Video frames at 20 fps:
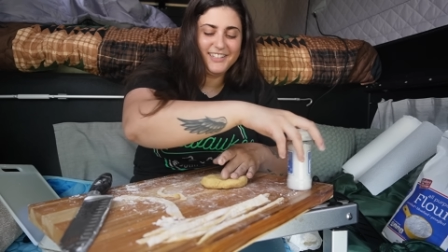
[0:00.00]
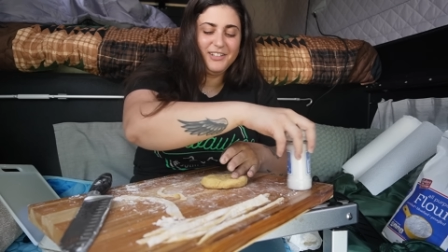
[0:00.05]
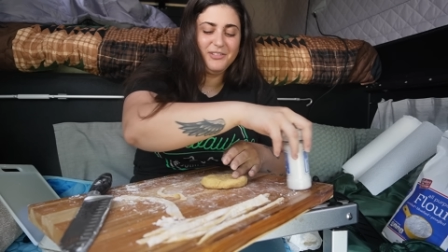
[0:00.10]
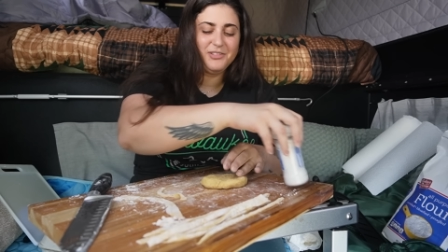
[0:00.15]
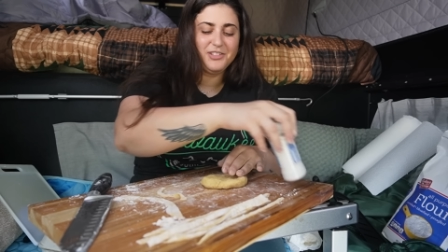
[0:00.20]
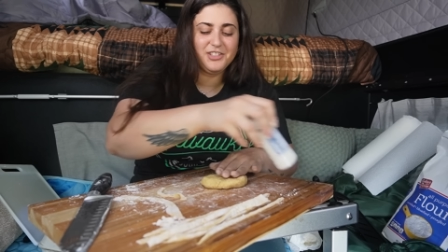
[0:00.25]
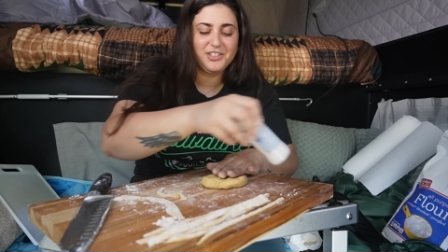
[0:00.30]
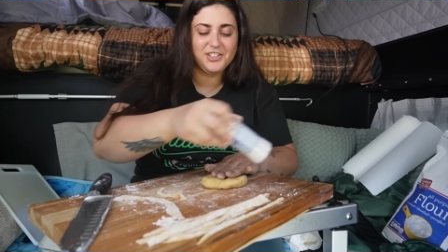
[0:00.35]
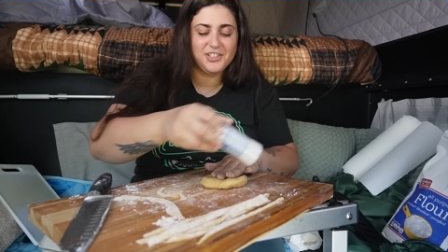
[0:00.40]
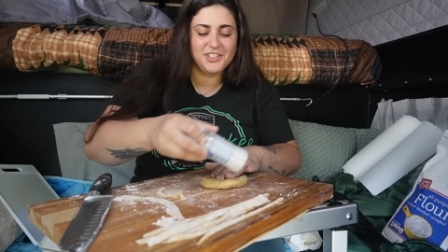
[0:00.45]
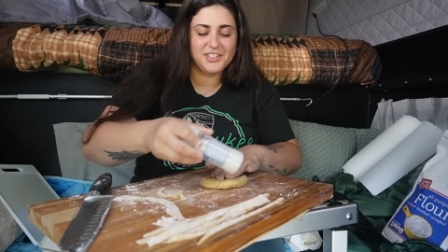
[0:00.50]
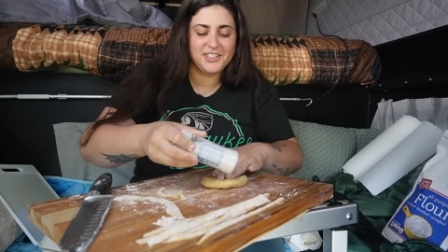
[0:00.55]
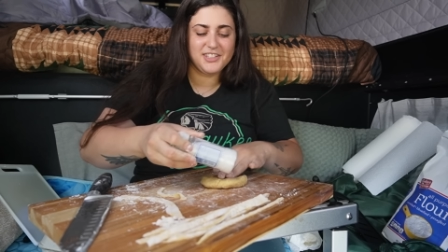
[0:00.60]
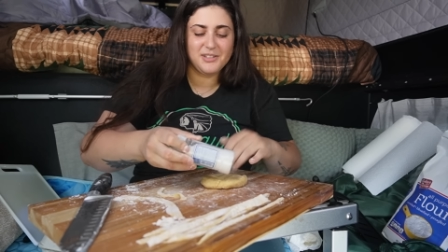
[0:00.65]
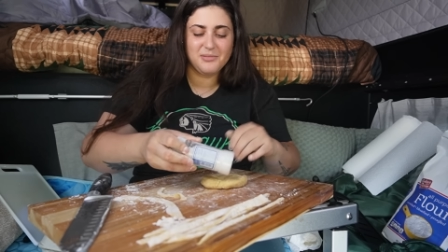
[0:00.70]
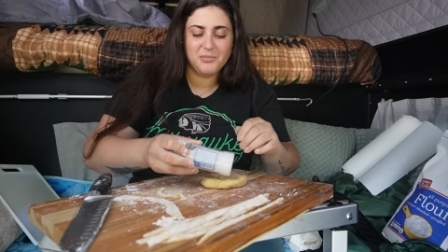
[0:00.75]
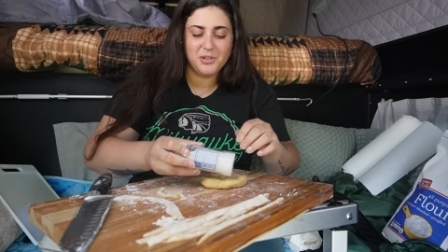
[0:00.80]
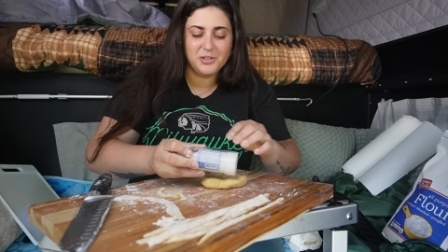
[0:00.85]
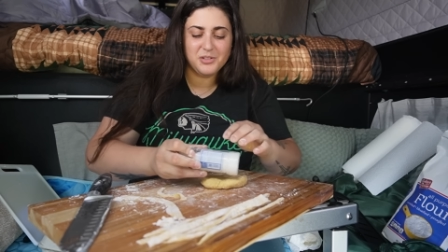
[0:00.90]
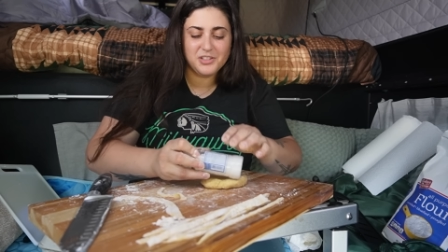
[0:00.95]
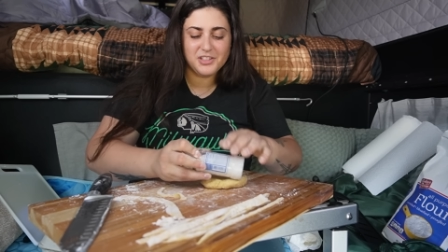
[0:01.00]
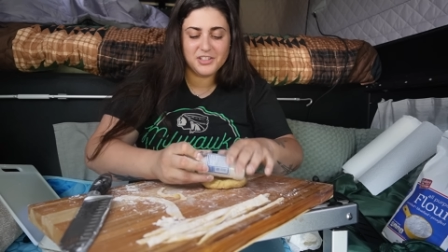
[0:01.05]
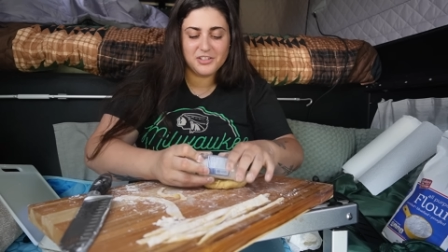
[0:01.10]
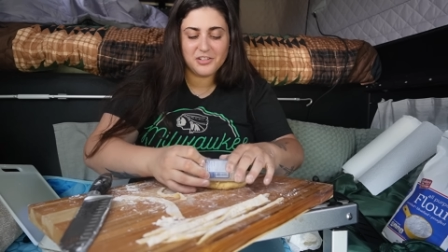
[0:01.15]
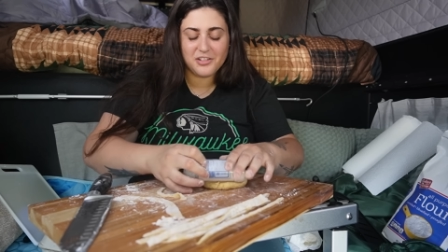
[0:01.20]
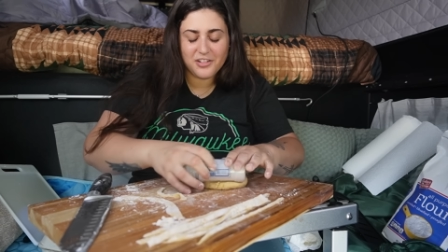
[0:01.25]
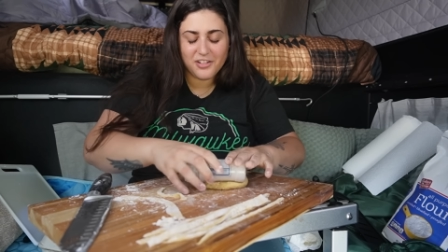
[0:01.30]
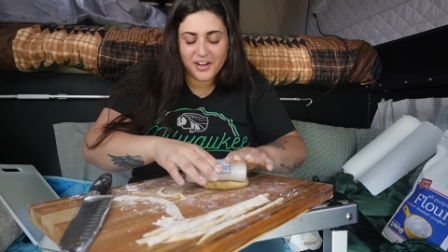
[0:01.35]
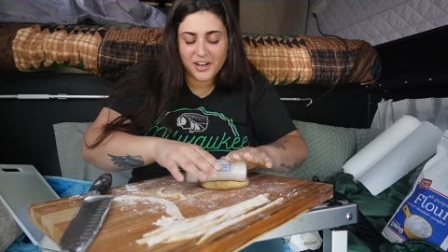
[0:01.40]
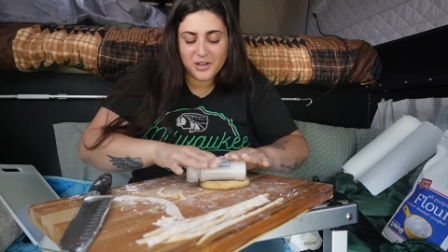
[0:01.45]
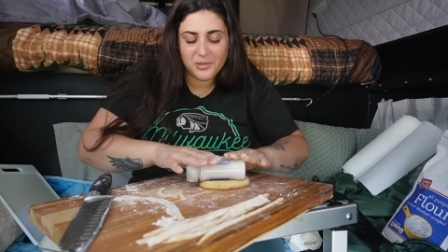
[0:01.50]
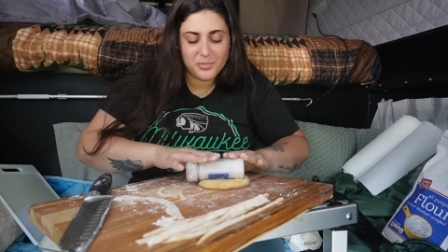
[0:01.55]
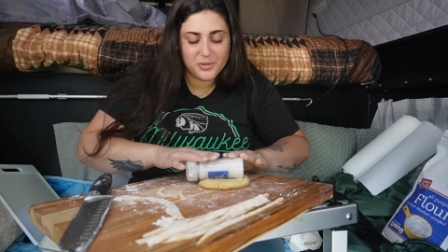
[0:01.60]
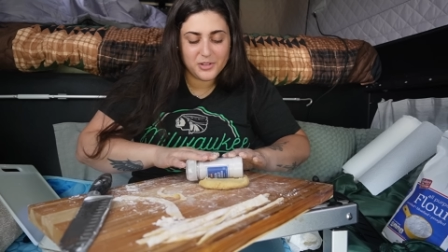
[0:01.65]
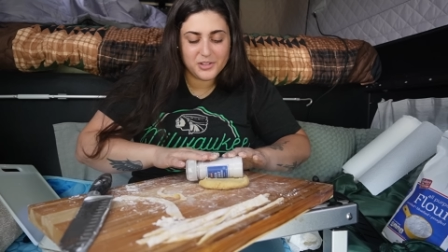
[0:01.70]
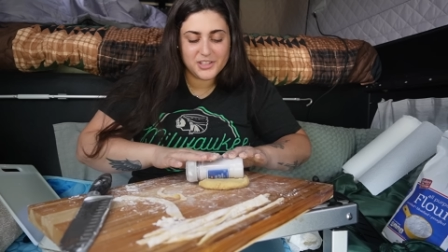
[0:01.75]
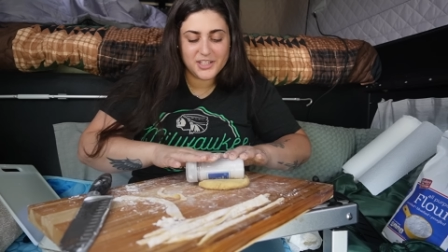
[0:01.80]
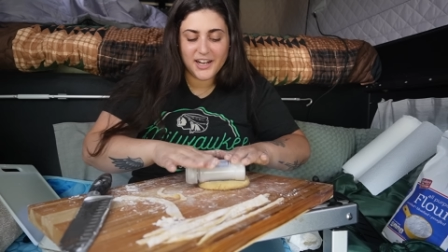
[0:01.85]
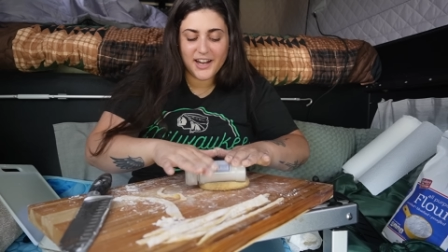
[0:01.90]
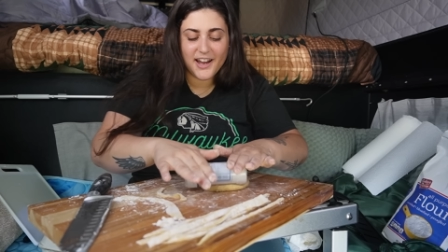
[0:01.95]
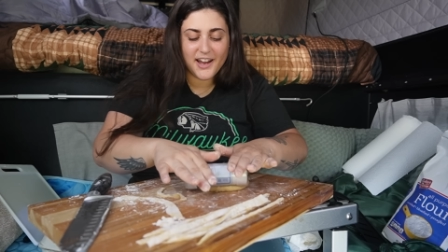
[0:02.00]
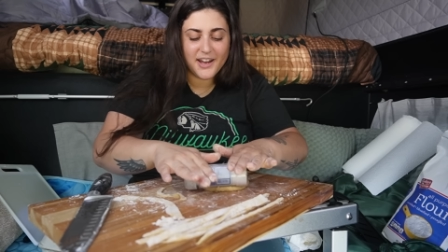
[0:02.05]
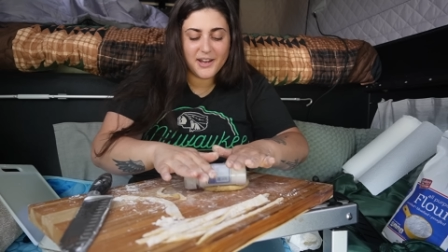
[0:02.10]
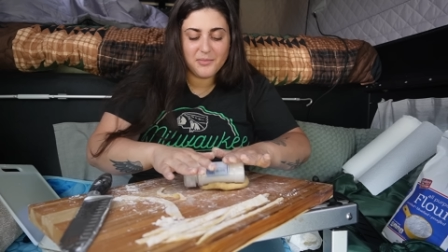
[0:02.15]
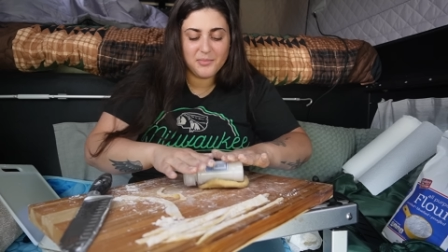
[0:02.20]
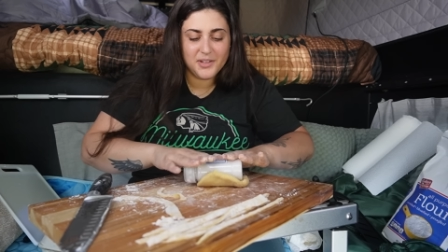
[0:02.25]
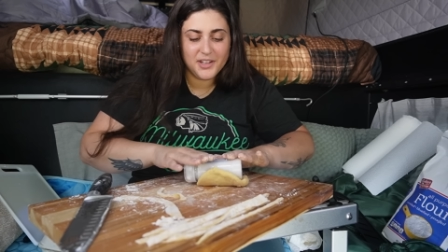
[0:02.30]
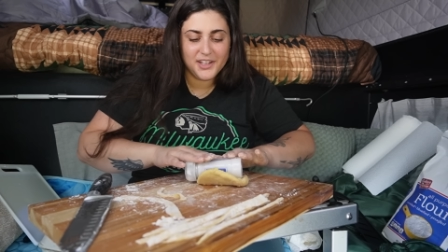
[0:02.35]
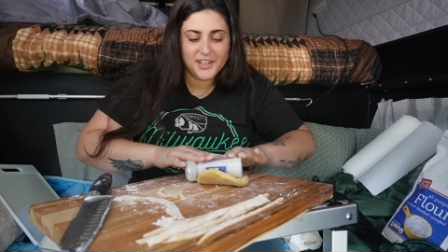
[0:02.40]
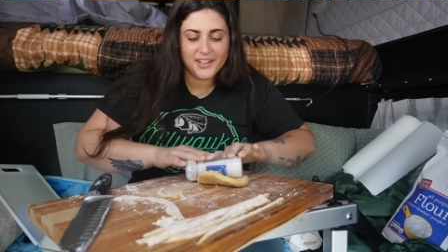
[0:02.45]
it was just the most incredible time,